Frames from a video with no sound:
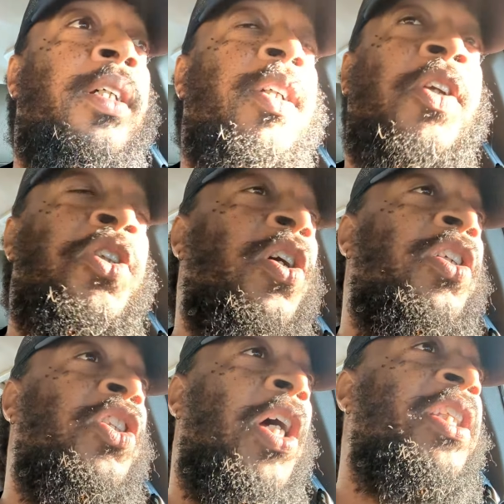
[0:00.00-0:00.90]
Because you're going
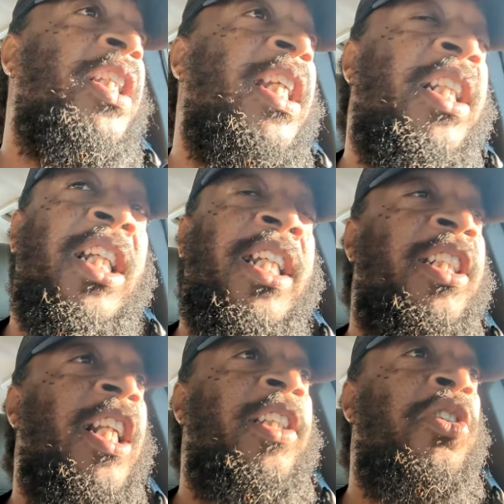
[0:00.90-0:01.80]
to start seeing
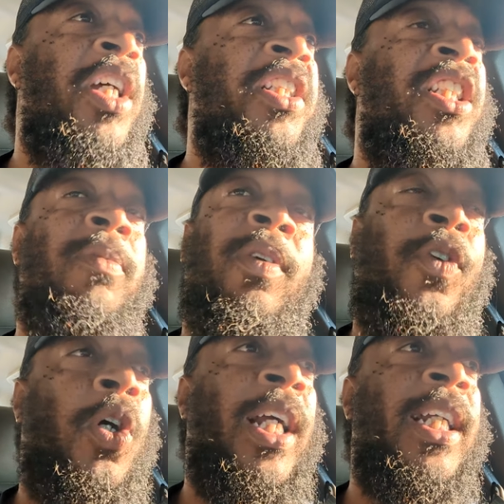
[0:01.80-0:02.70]
things that you didn't see
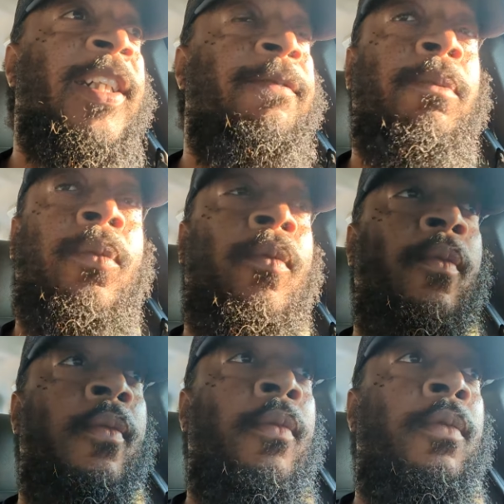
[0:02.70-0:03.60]
beforehand.
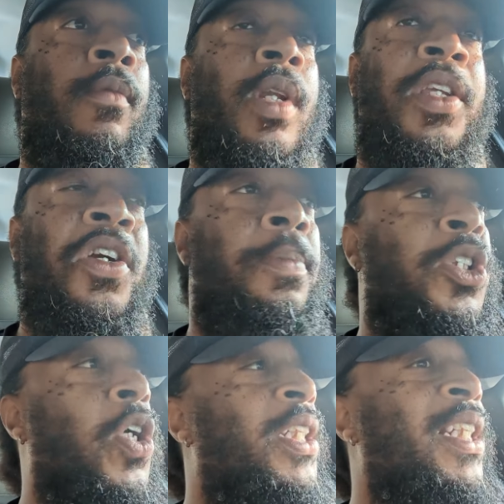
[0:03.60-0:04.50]
You're going to
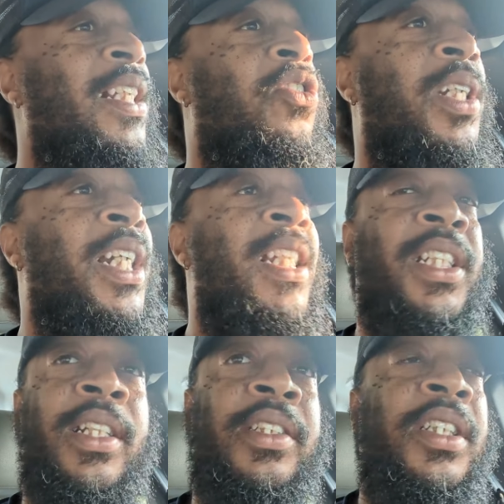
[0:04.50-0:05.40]
start seeing
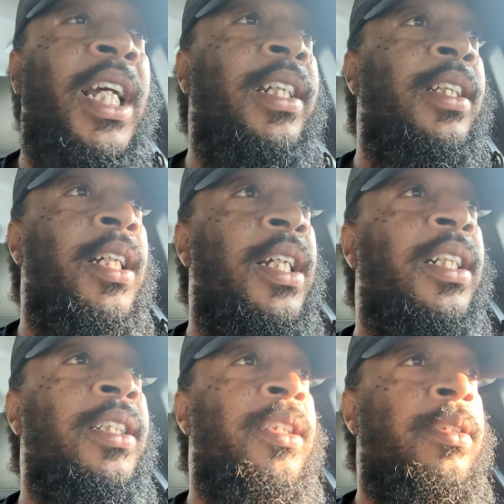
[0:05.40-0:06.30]
traditions that
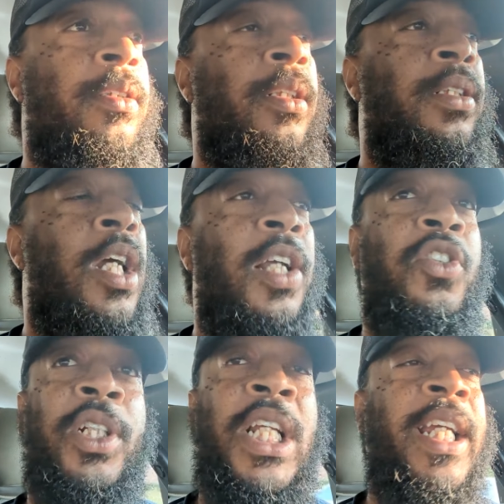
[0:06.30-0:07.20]

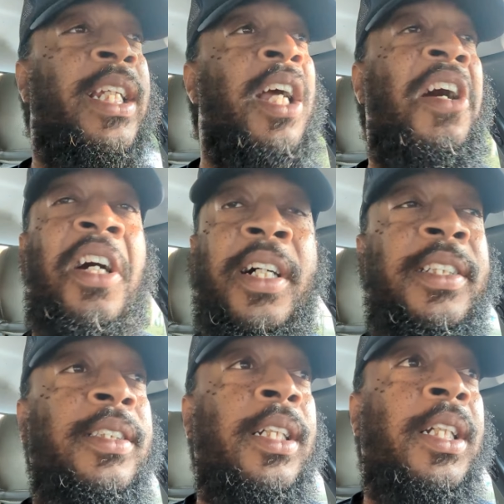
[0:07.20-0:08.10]
contradict God
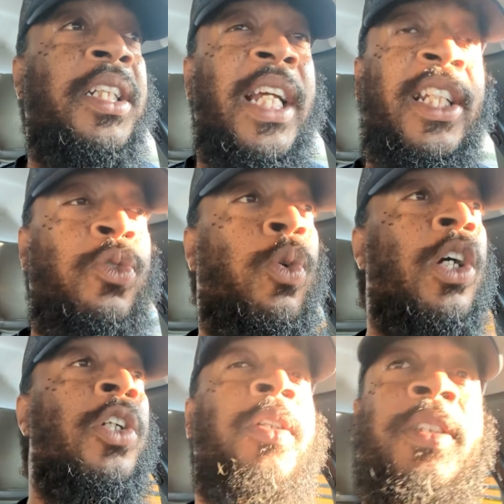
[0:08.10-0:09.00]
and his
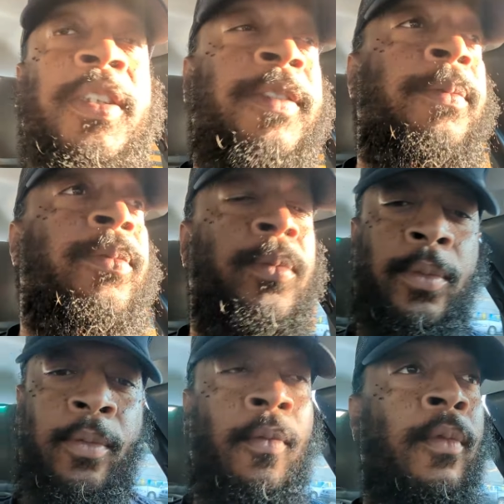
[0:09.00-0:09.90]
words.
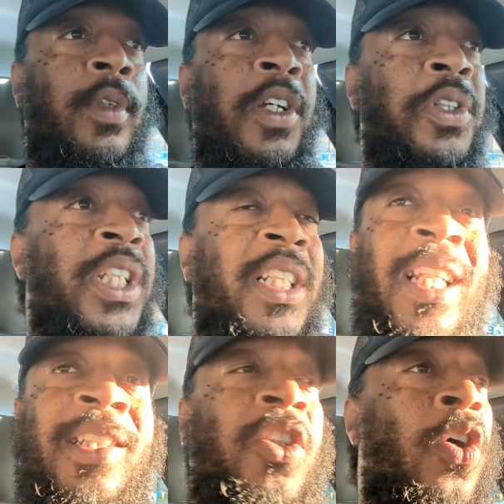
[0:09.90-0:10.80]
You're going to see
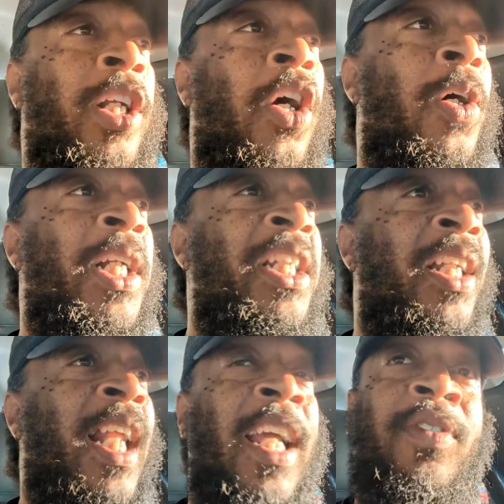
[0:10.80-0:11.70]
things going on in
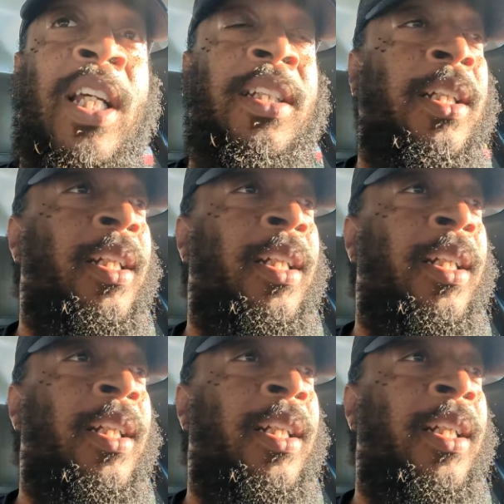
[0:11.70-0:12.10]
your life that